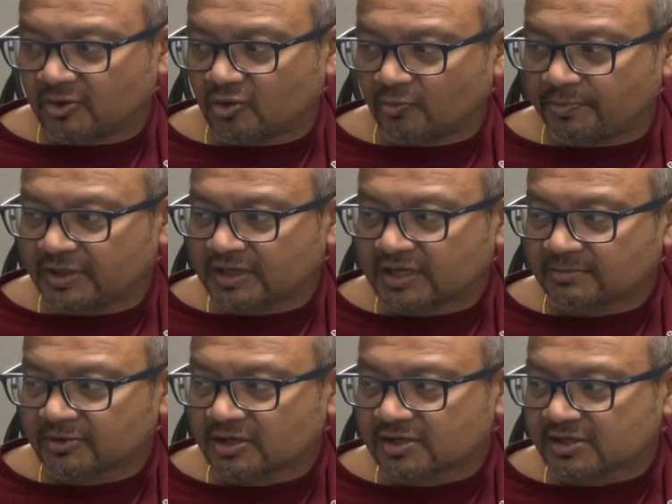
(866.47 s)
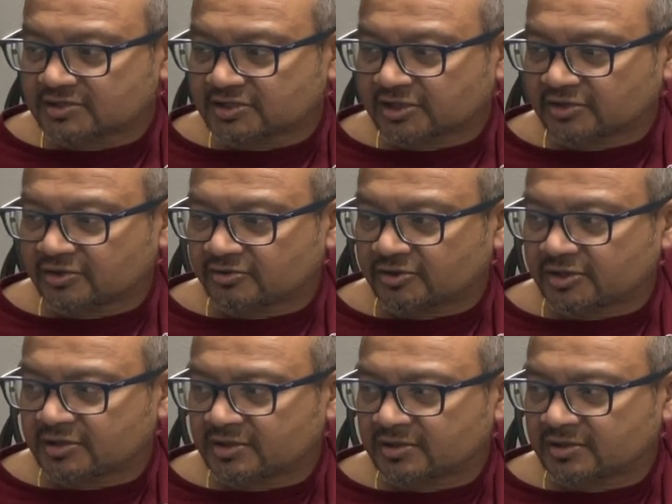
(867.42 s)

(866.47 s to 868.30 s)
hoping that I'm not rushing through it.